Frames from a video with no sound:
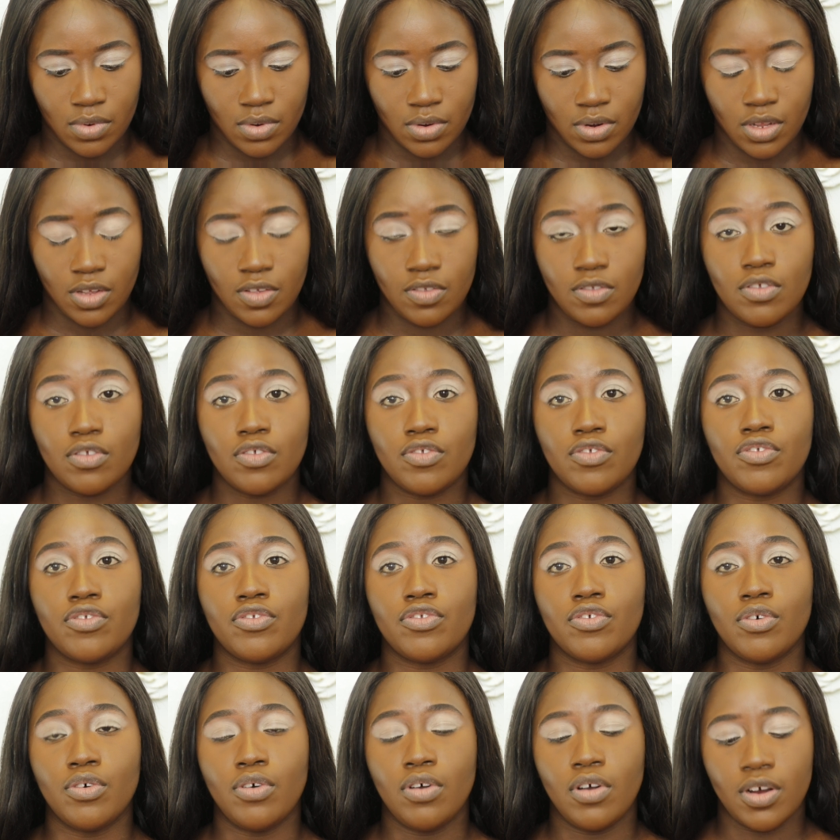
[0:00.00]
These are
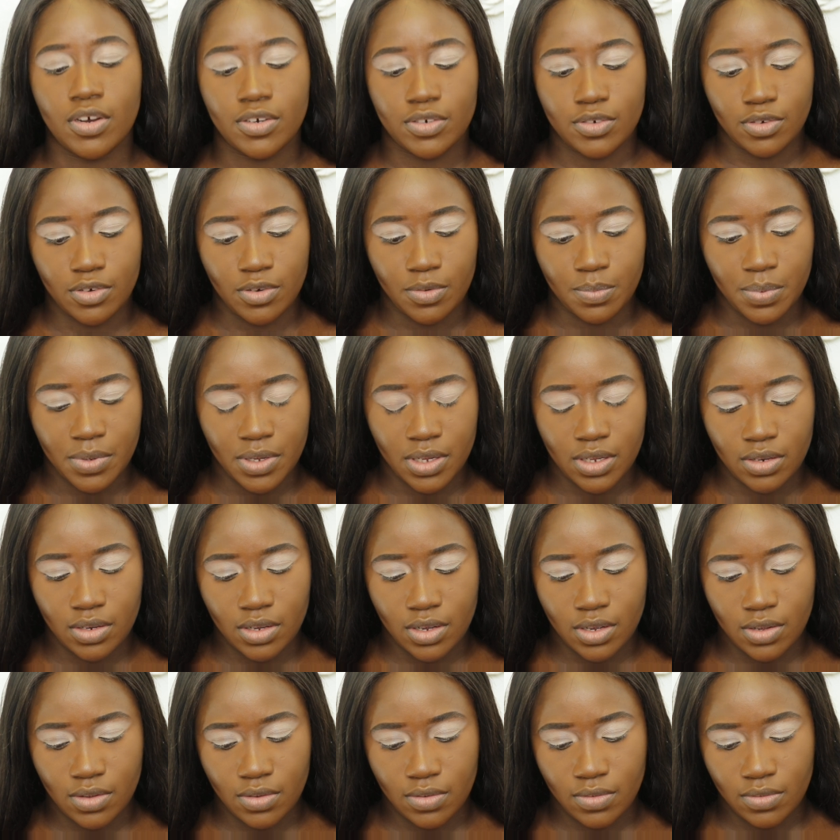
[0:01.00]
so hard to open,
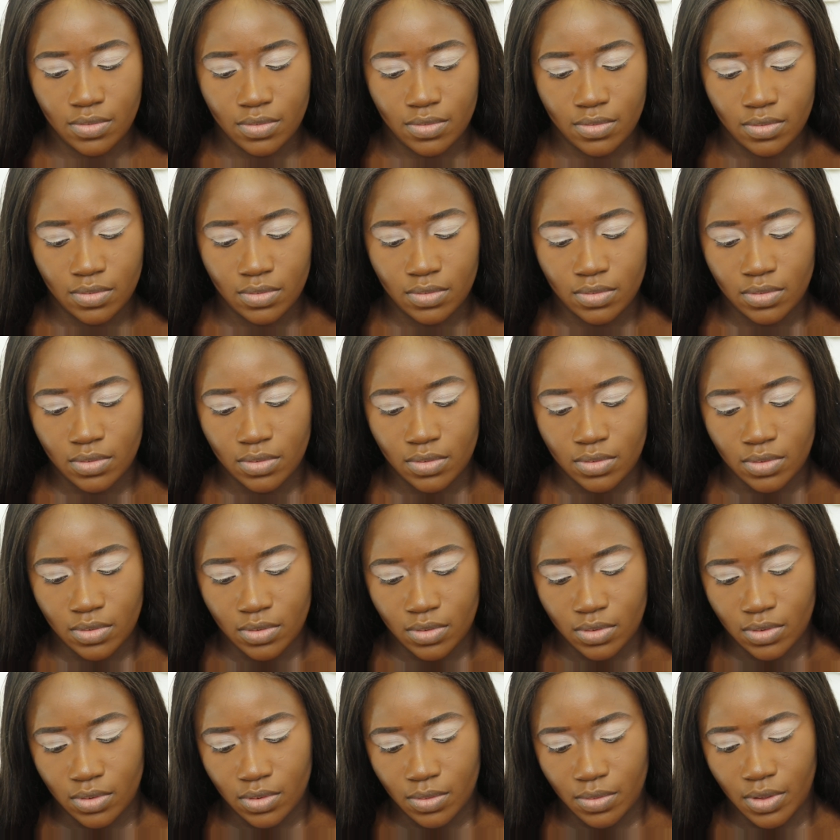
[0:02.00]
y'all.
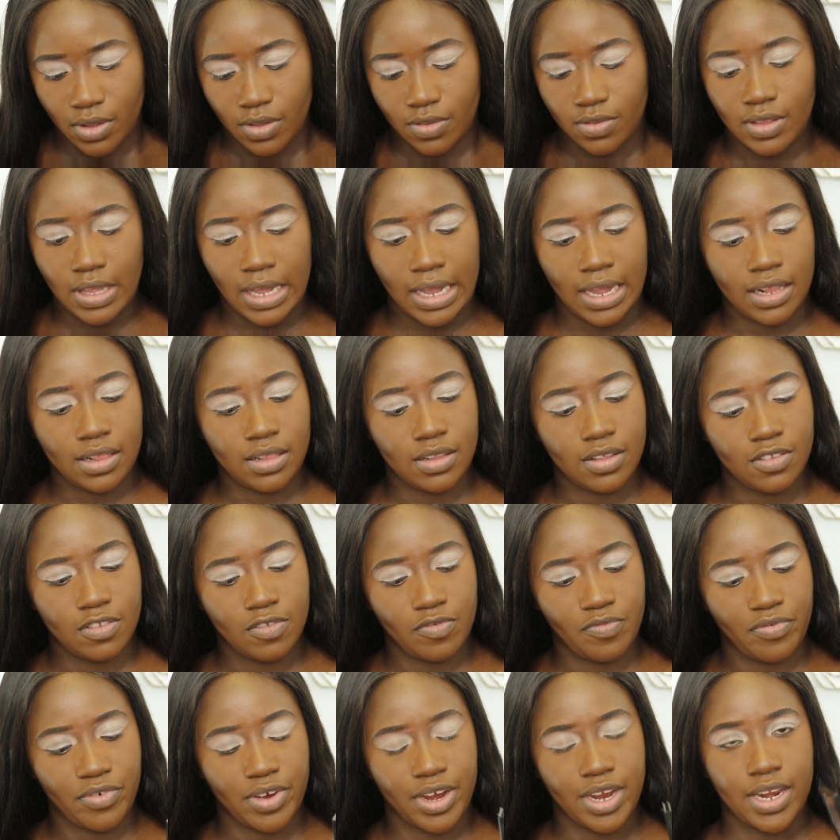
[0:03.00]
It's like this
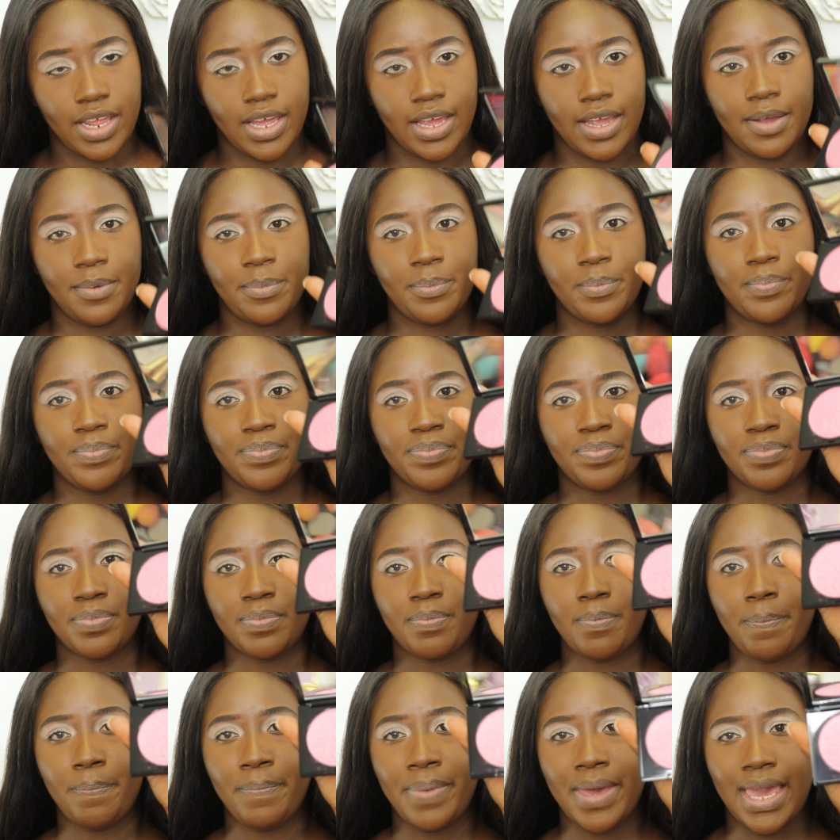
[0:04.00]
really
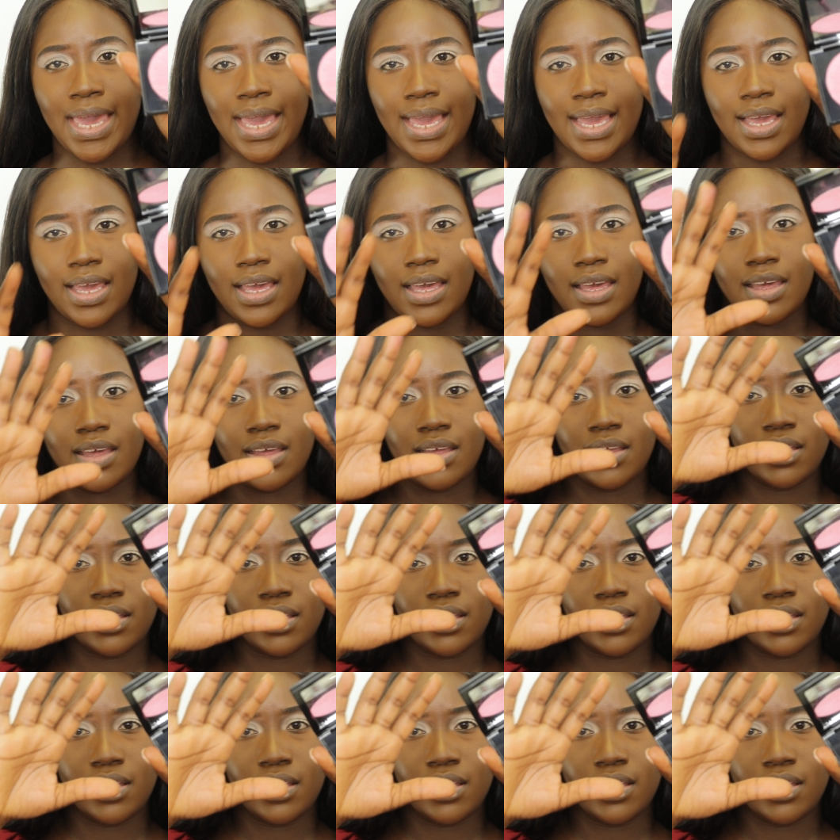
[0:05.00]
pink.